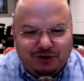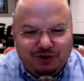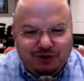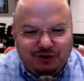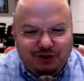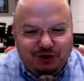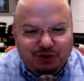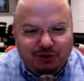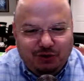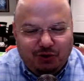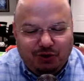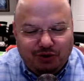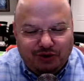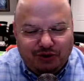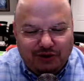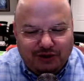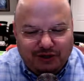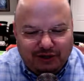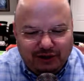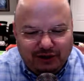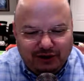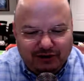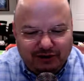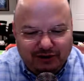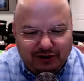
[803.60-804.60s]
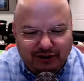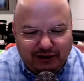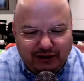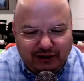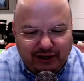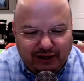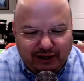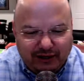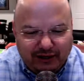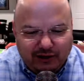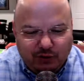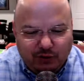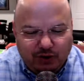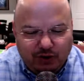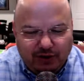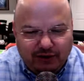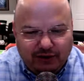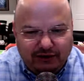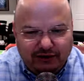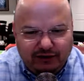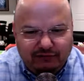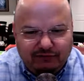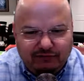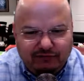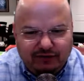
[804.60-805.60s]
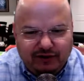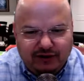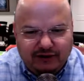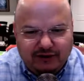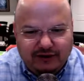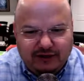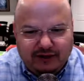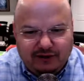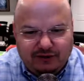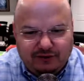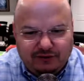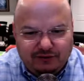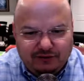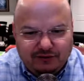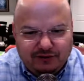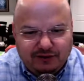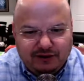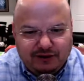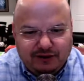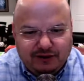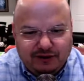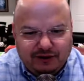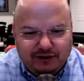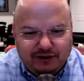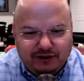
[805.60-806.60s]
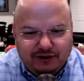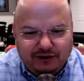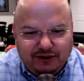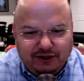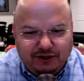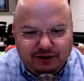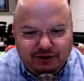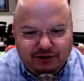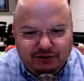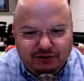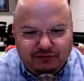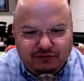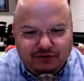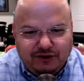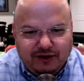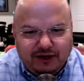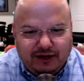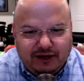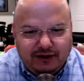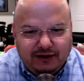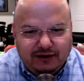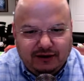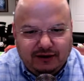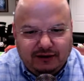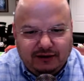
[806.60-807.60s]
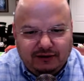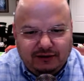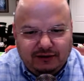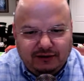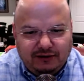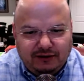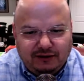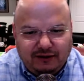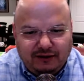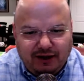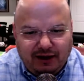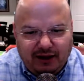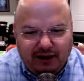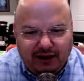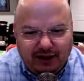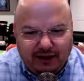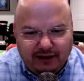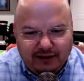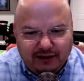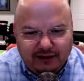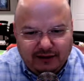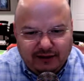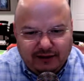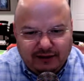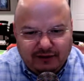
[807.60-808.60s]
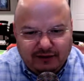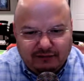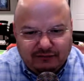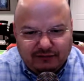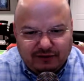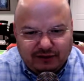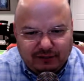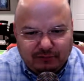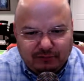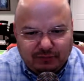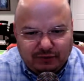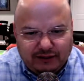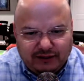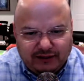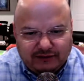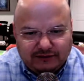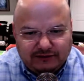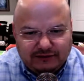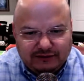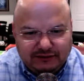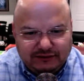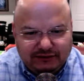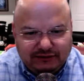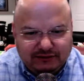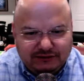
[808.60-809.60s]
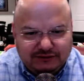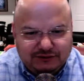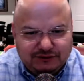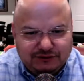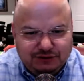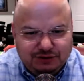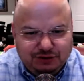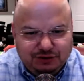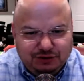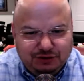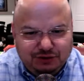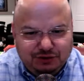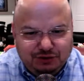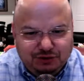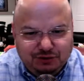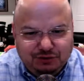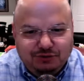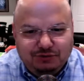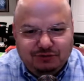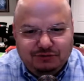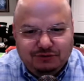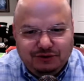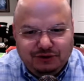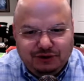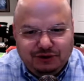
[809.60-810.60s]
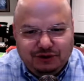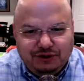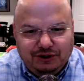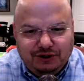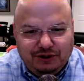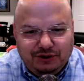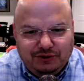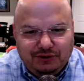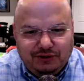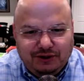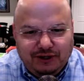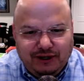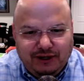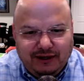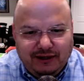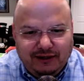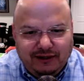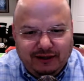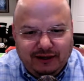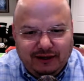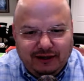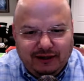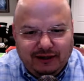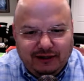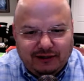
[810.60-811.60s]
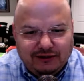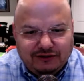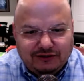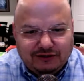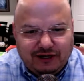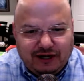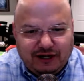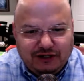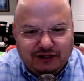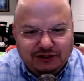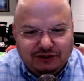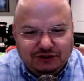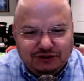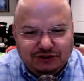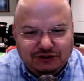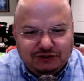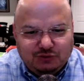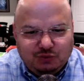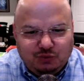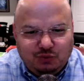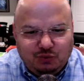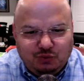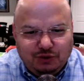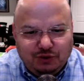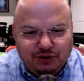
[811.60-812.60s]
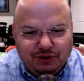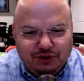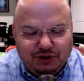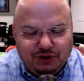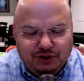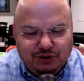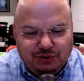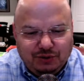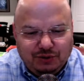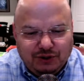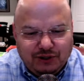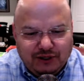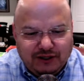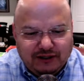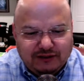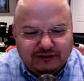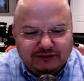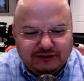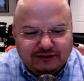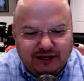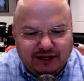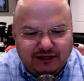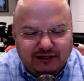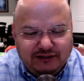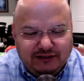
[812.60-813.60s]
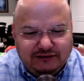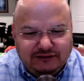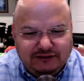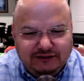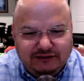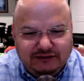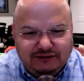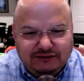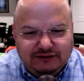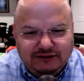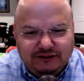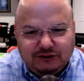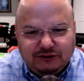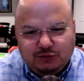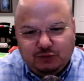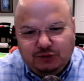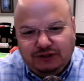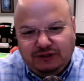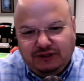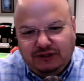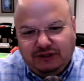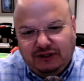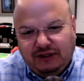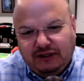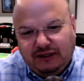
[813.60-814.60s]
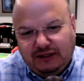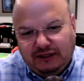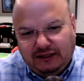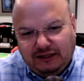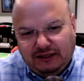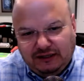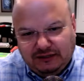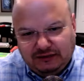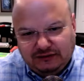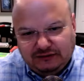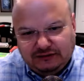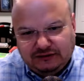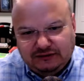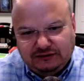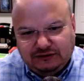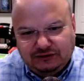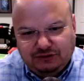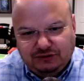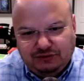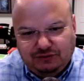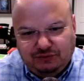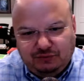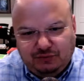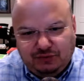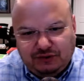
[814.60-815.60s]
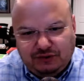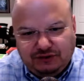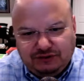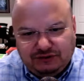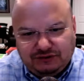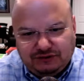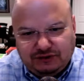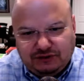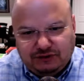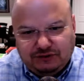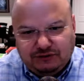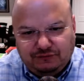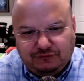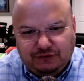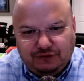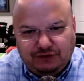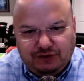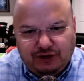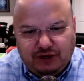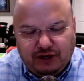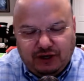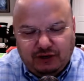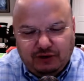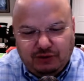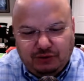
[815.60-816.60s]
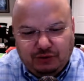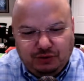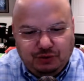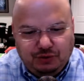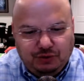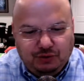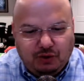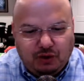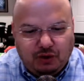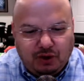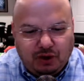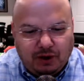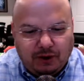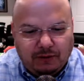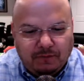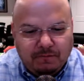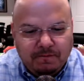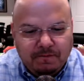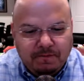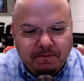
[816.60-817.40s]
You will clearly and quickly find out that you've got a lot of complexities to you, and it's not just, it's not as easy as we think it is until you really start to figure out who you are.